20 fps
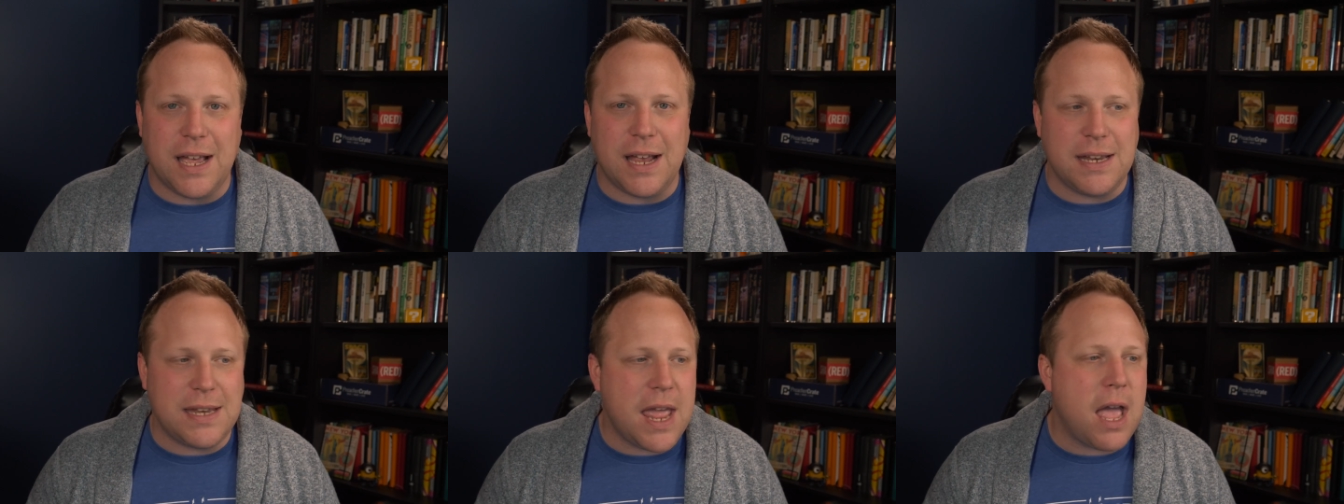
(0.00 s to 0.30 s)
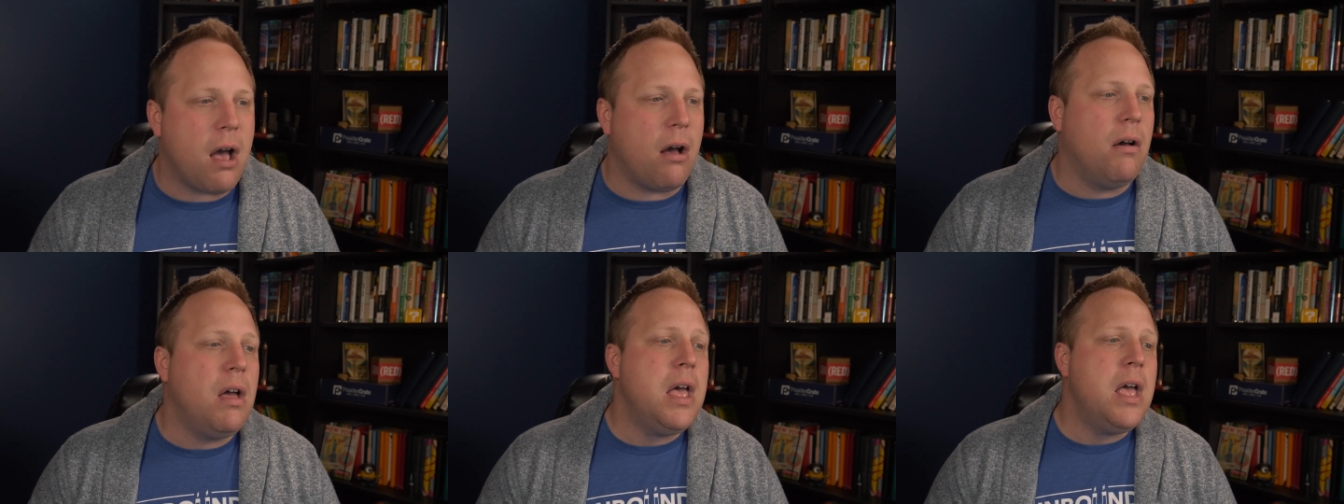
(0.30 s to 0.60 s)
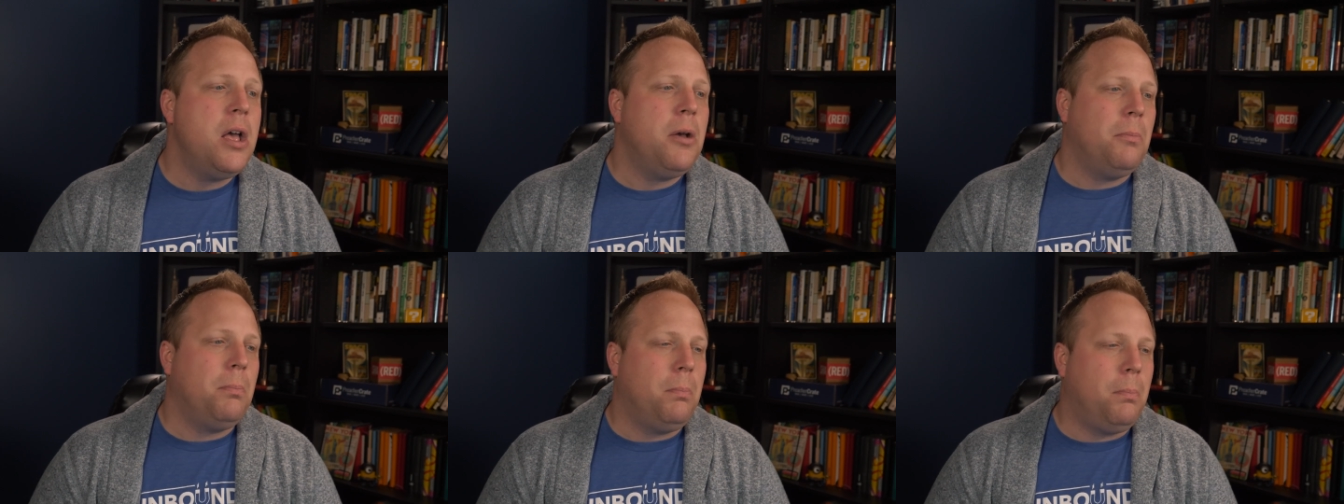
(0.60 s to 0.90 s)
guy now.
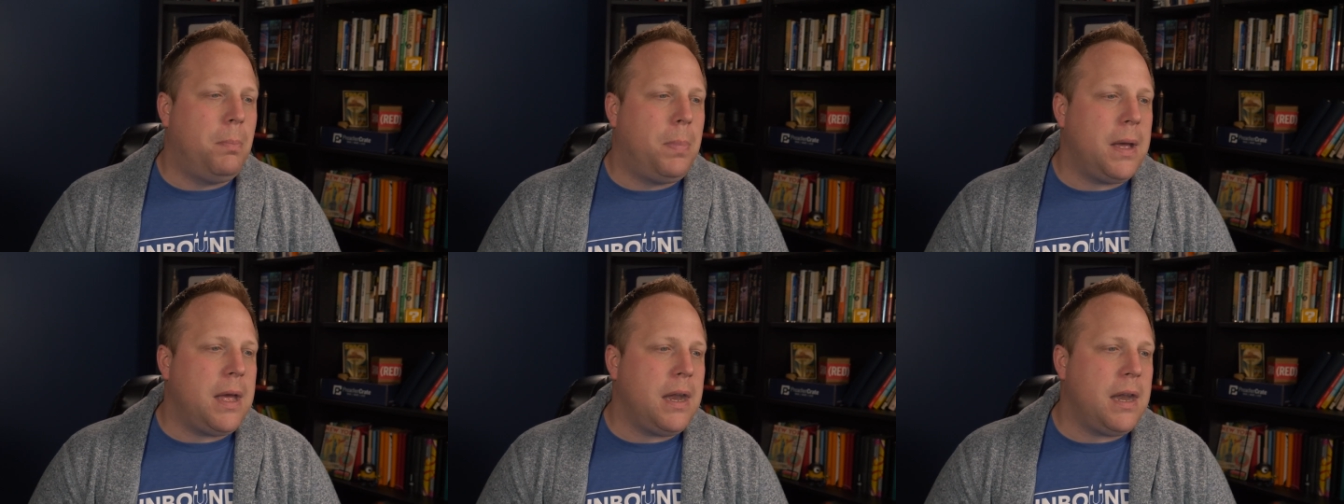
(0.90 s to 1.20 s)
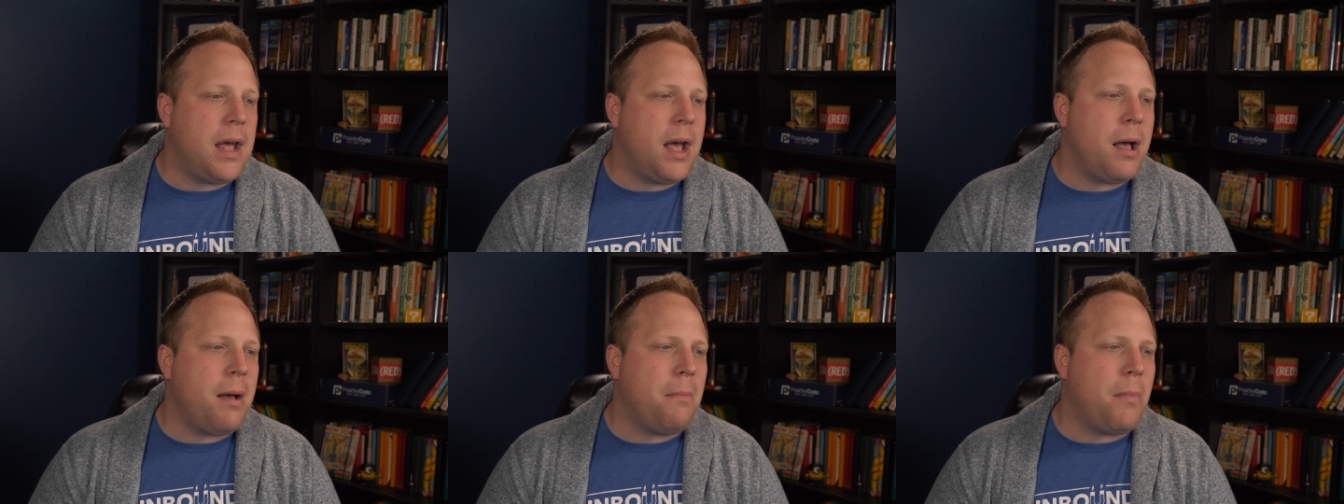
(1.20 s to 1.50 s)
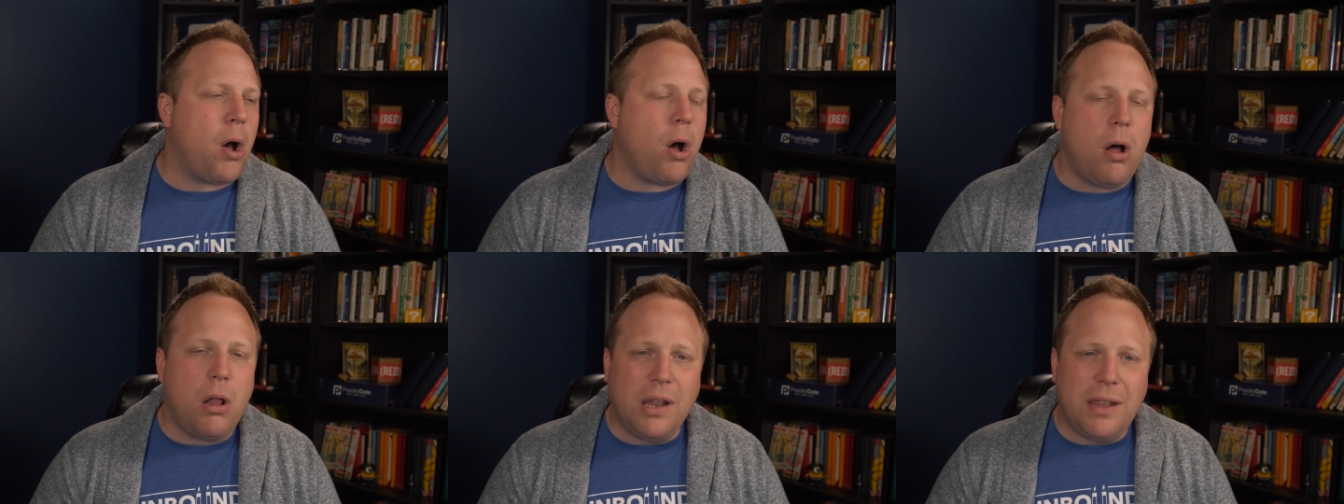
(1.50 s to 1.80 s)
But
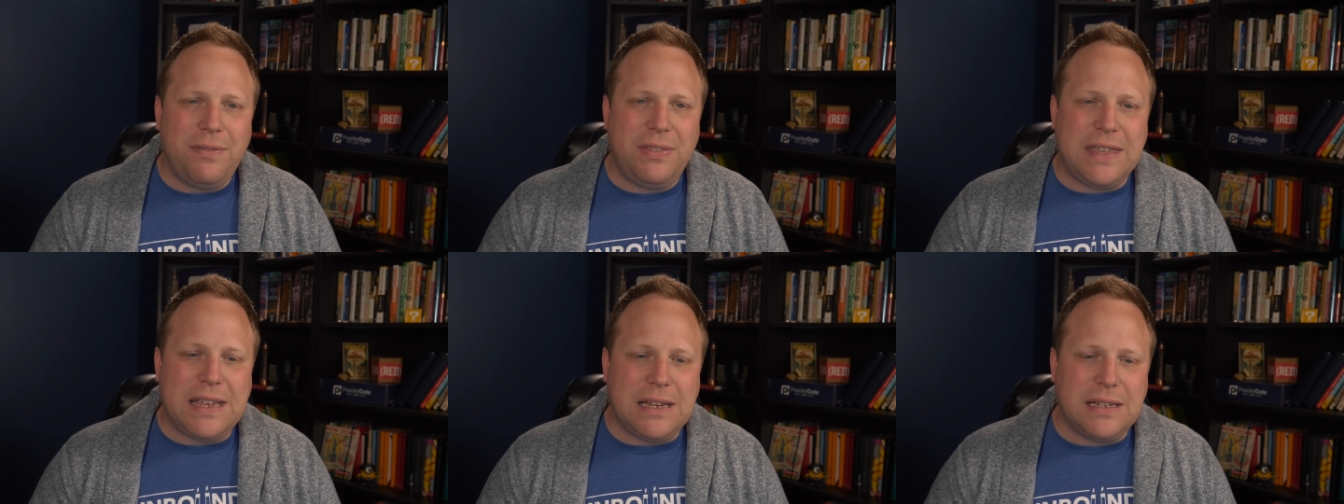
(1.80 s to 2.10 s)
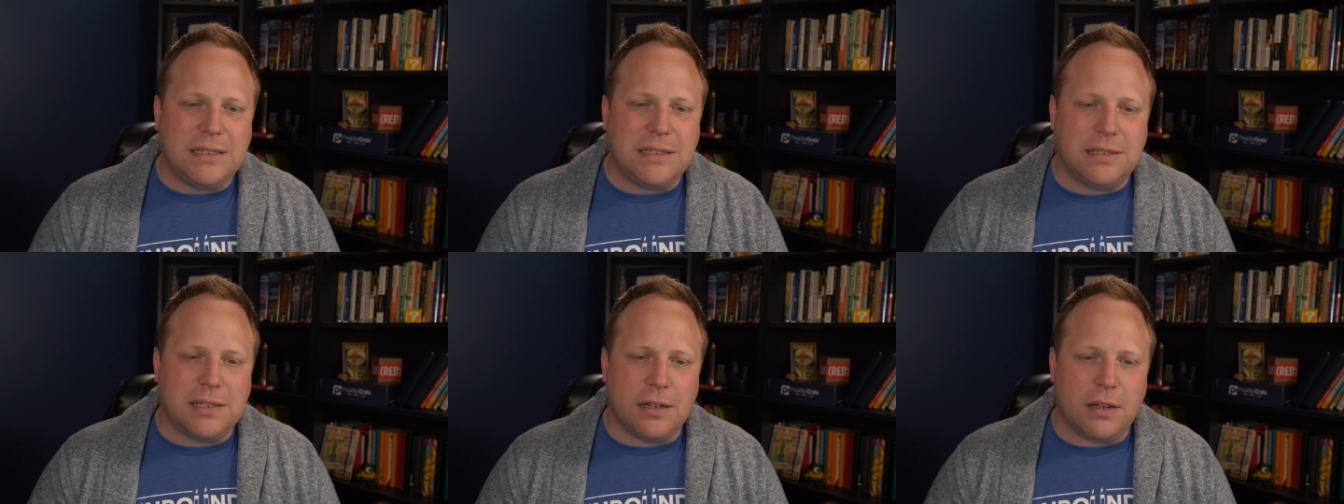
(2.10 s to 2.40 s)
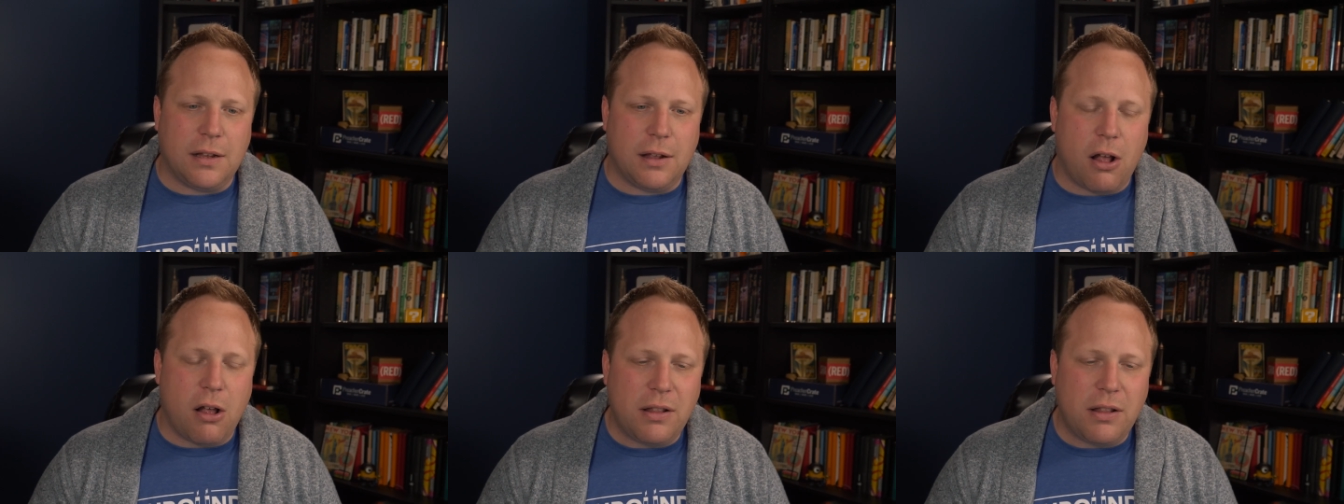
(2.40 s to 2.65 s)
all of these